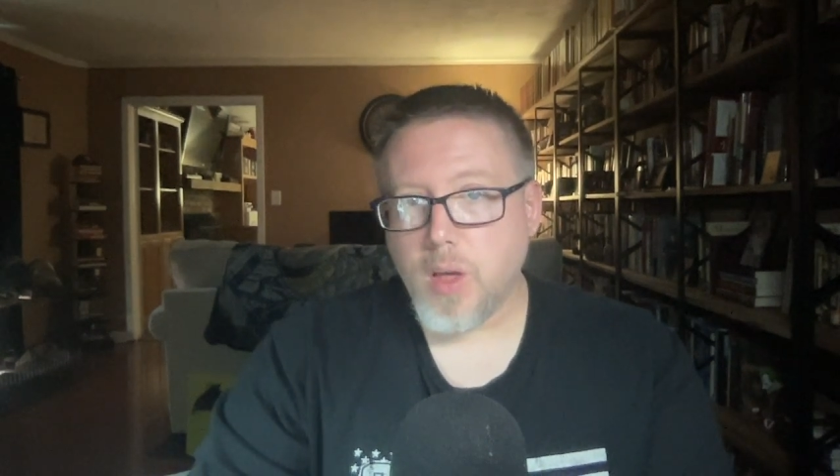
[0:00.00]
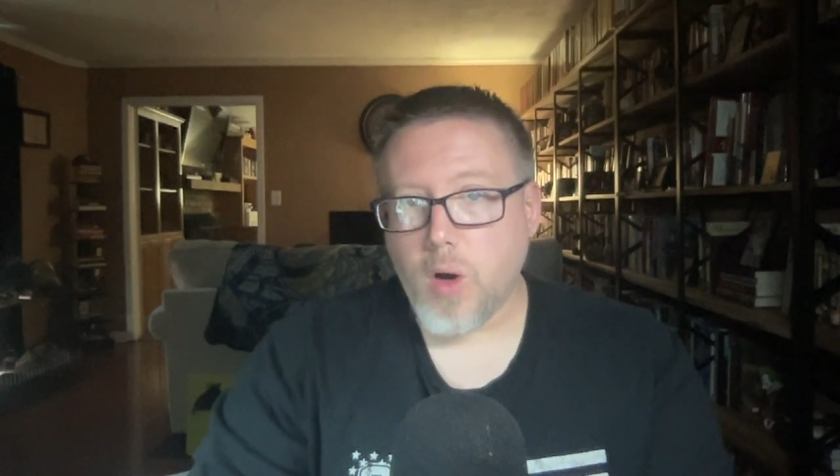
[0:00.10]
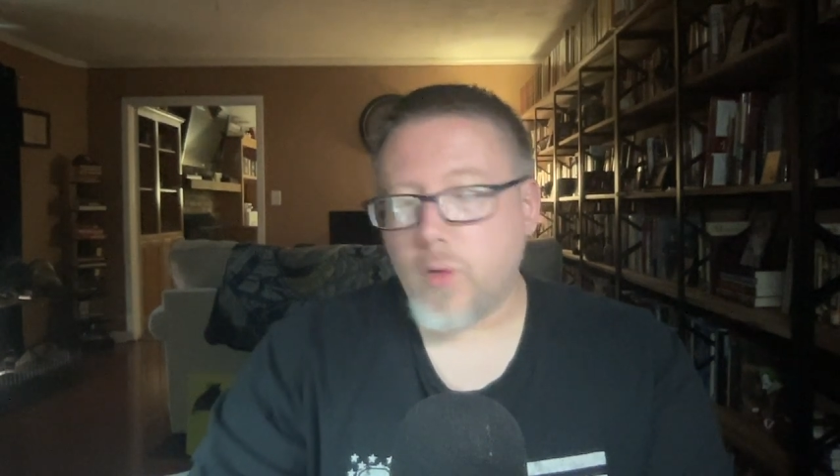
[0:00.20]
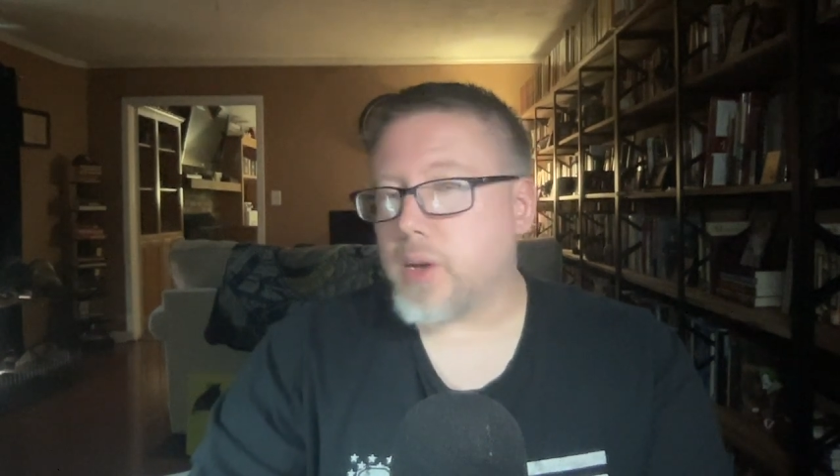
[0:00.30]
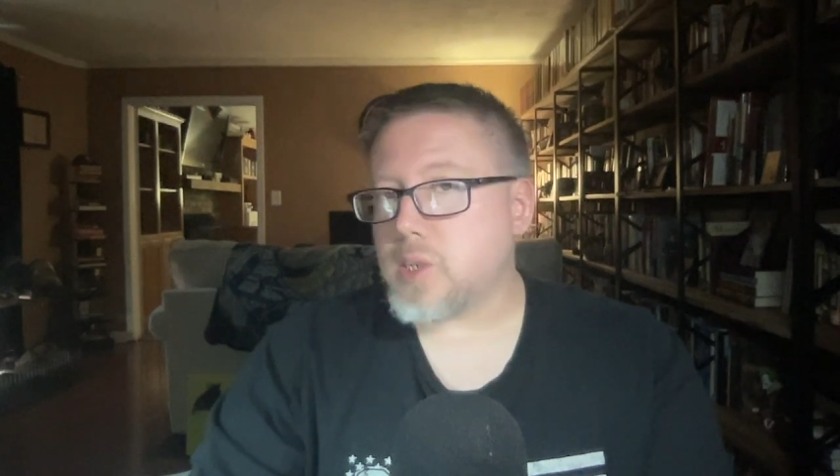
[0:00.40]

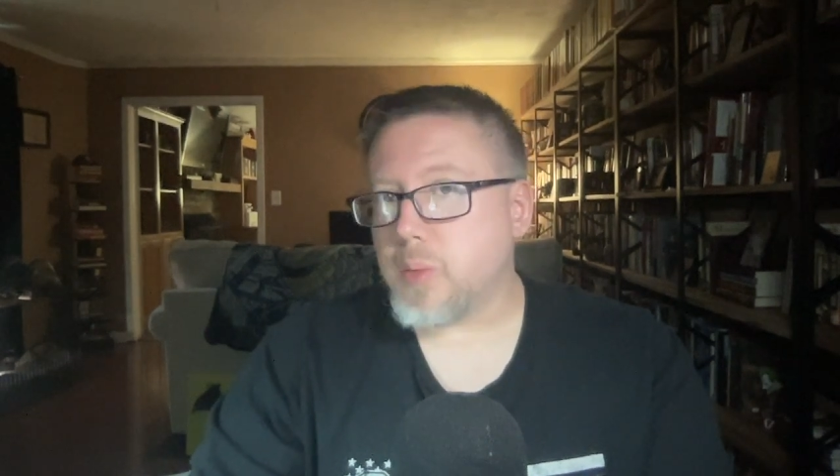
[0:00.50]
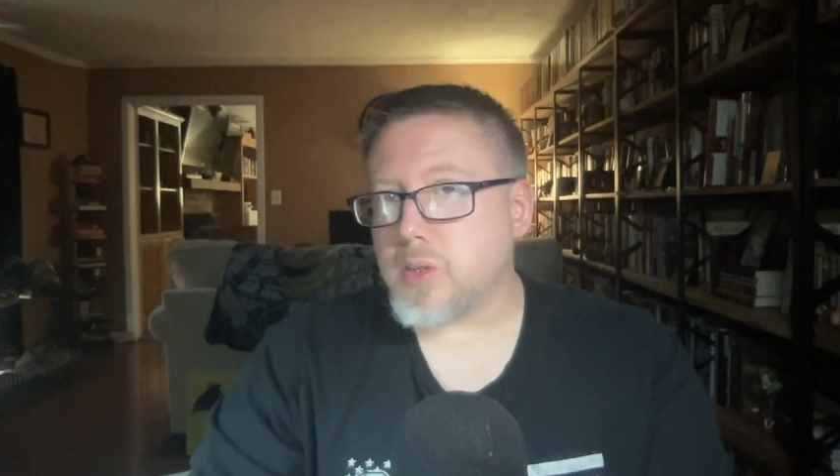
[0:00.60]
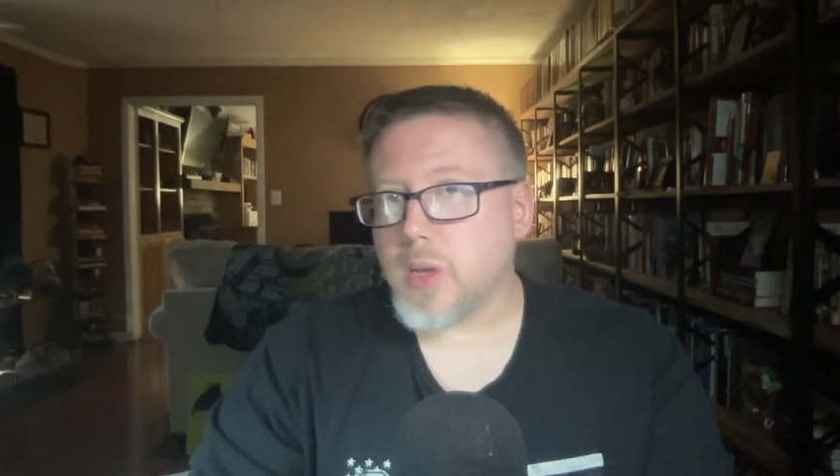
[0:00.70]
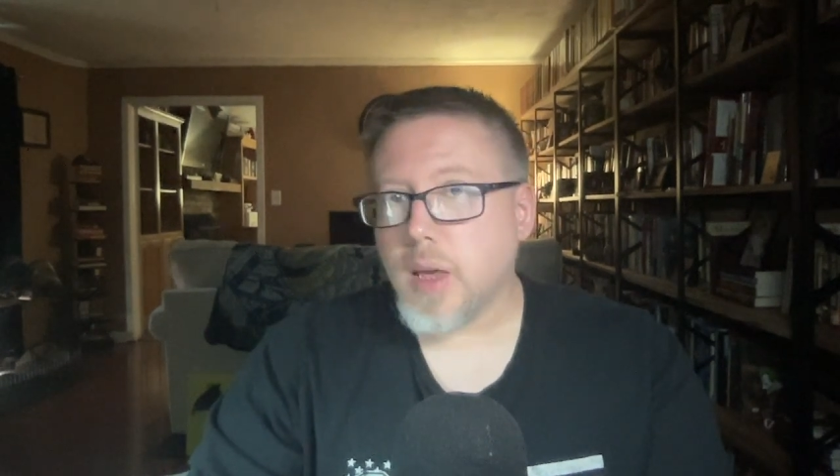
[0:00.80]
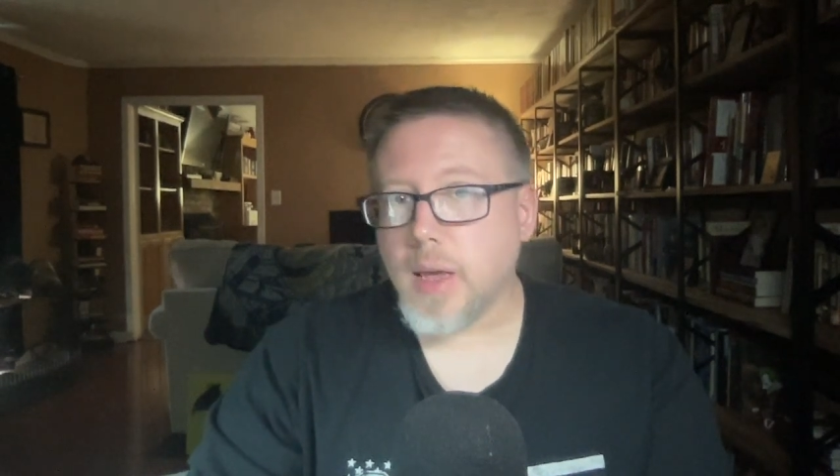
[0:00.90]

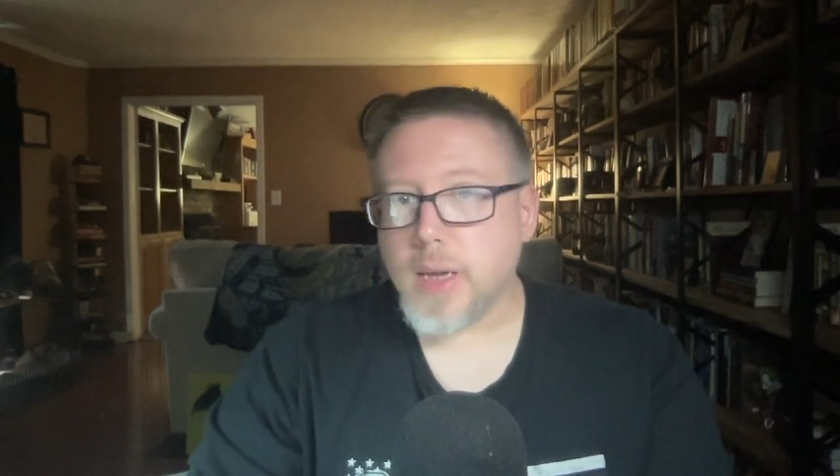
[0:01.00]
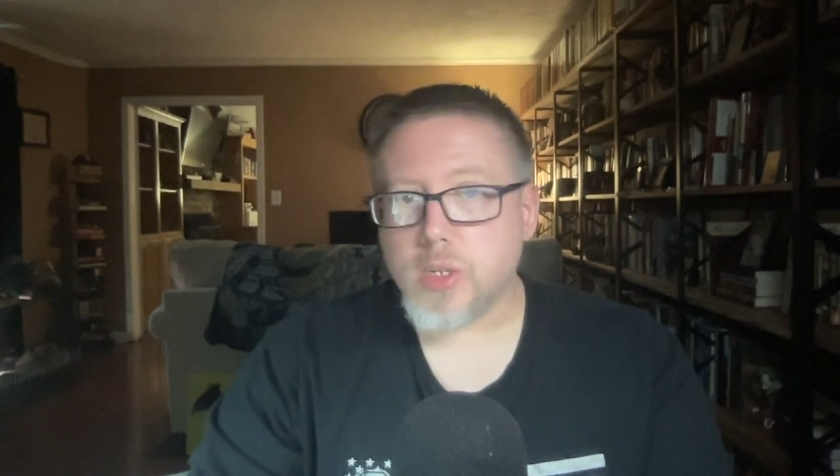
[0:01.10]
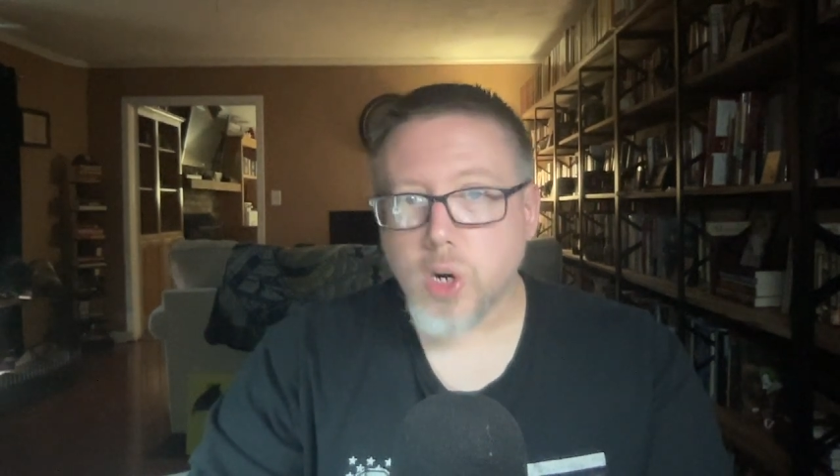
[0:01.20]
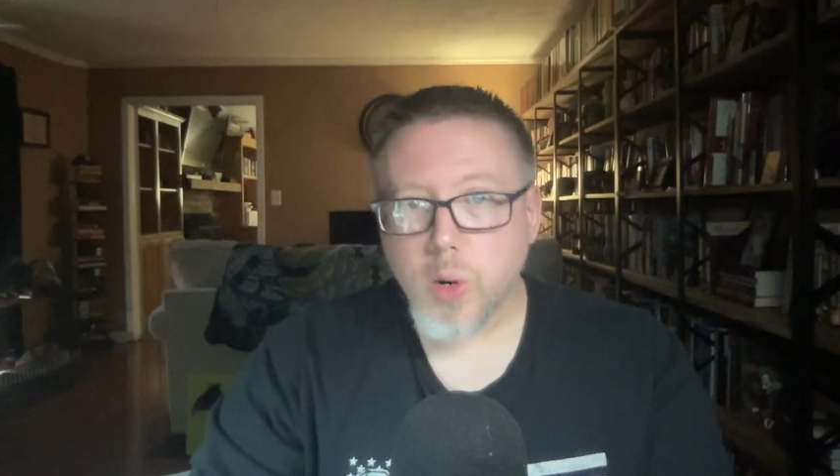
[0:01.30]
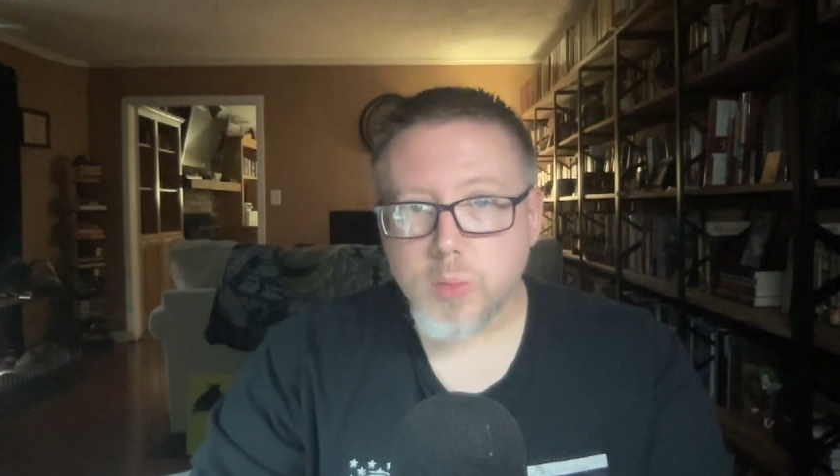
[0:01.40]
Onesimus in
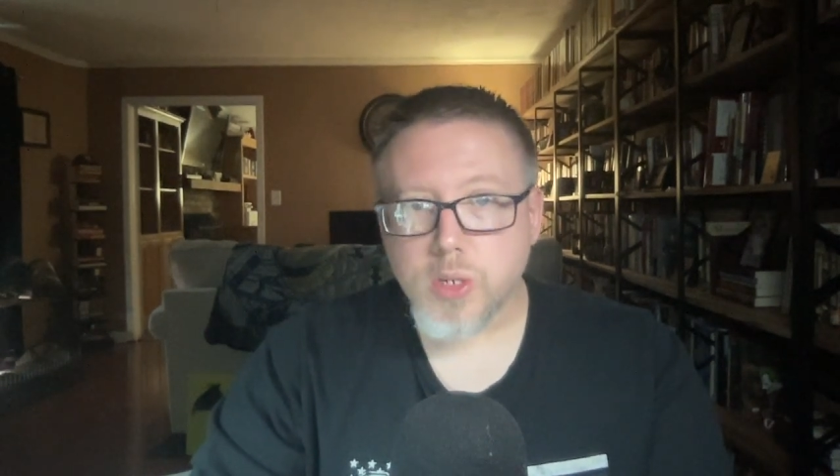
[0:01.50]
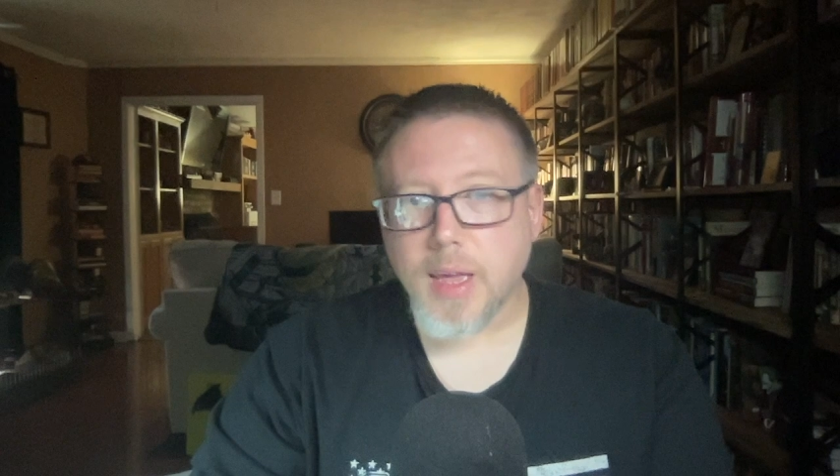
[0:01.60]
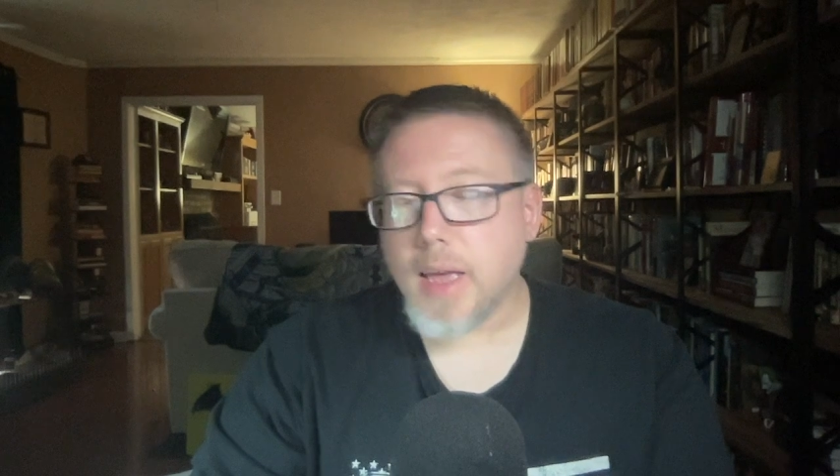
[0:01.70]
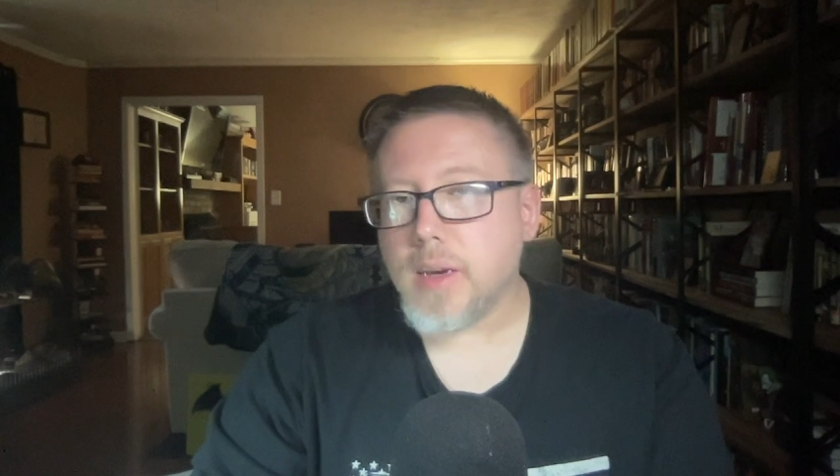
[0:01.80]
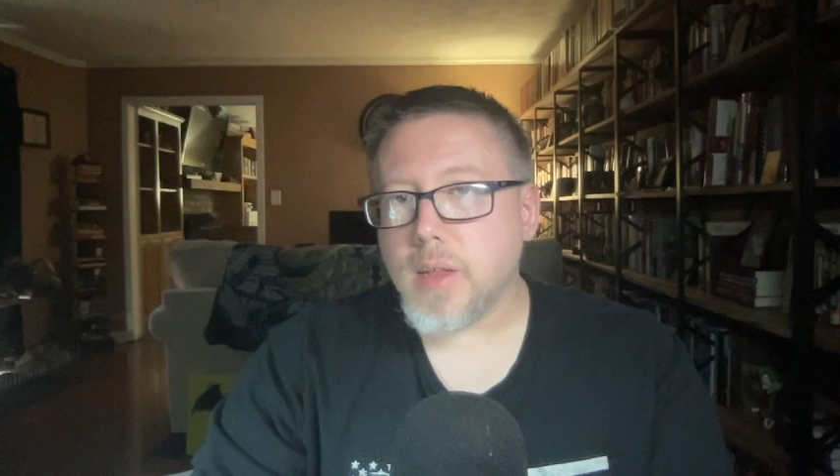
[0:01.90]
terms akin